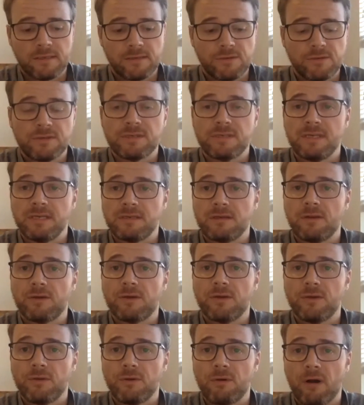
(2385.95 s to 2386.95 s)
You just need to look
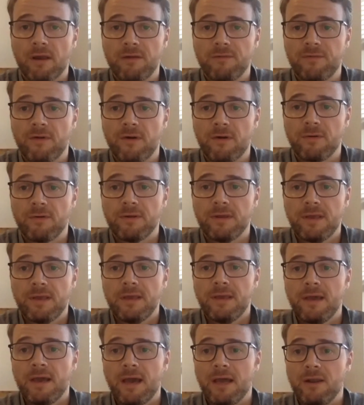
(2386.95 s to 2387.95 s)
at your iPhone
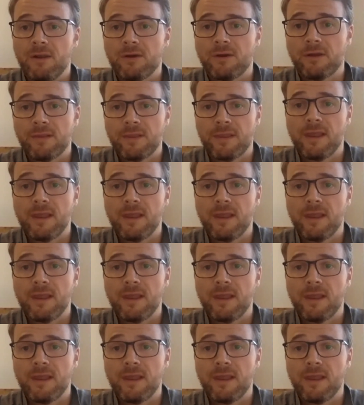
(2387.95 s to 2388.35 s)
and look at the